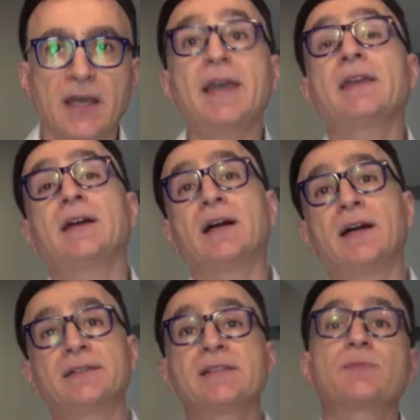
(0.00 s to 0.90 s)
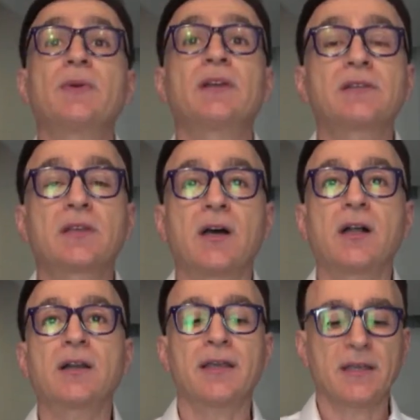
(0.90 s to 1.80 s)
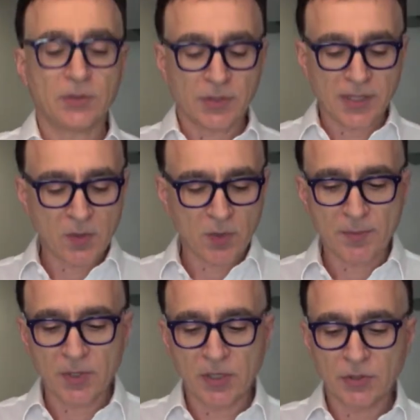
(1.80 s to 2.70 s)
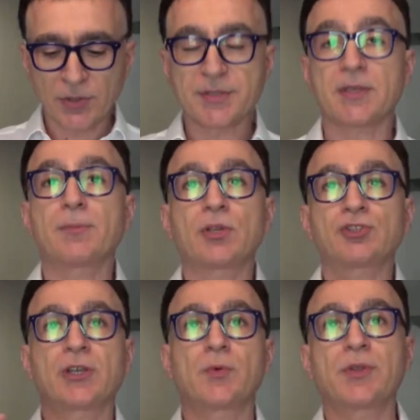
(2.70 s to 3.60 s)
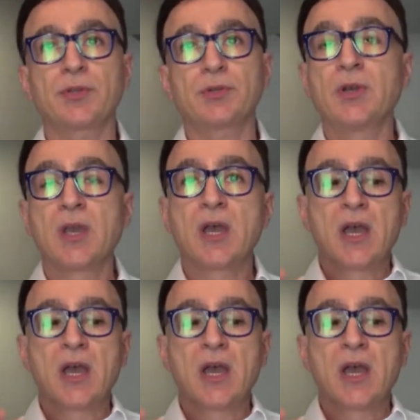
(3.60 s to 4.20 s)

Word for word: Hey, uh, this is Pinka Sadar, and today what I'm going to do is I'm going to share with you